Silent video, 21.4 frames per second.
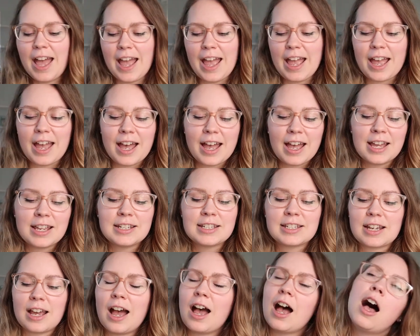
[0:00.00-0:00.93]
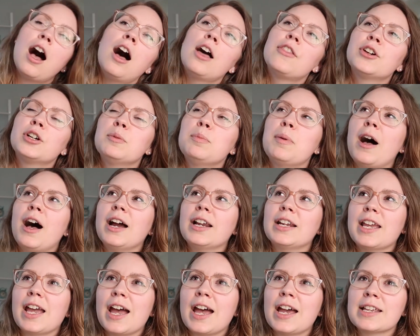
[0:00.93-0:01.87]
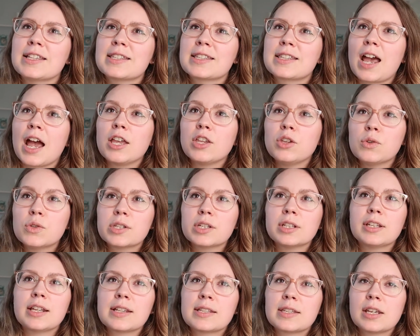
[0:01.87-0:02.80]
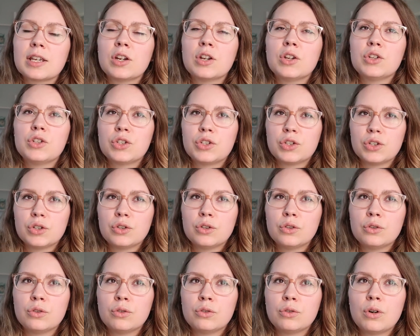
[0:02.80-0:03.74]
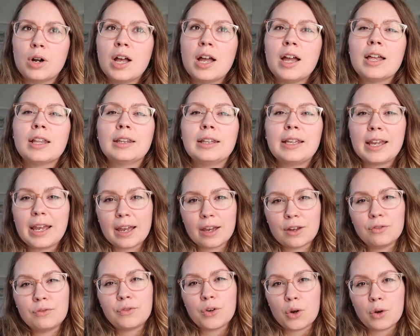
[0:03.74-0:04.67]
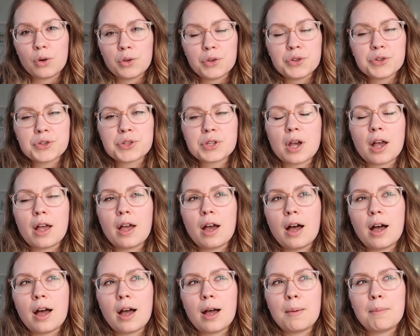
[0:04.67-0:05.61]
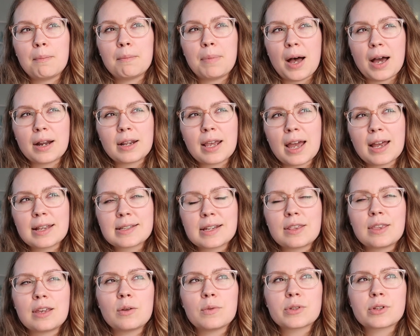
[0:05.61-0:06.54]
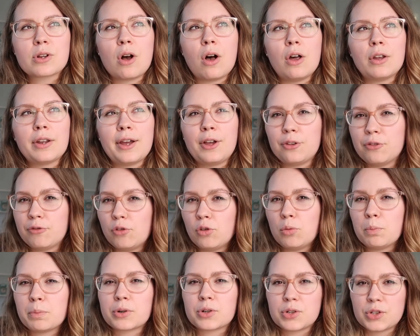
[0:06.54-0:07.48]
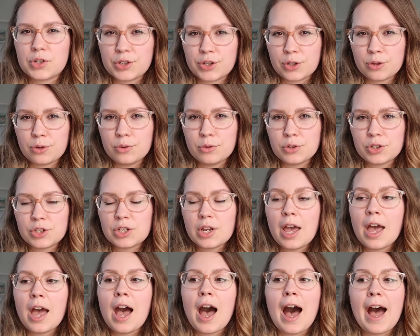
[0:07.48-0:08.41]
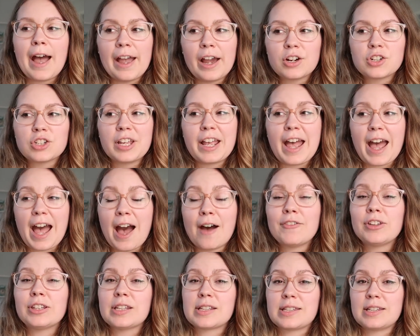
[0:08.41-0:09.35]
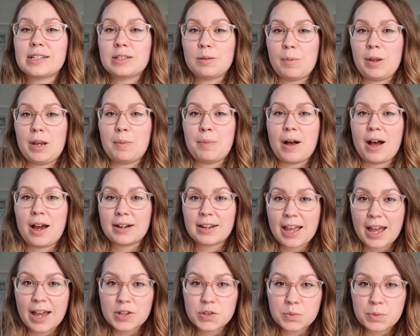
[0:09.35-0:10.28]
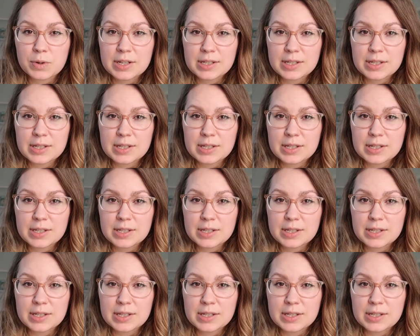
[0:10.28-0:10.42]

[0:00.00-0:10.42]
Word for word: And other podcasts. I used to listen to Leanne Vogel's um, podcast. I think it was called Healthful Pursuit. I actually haven't listened to many podcasts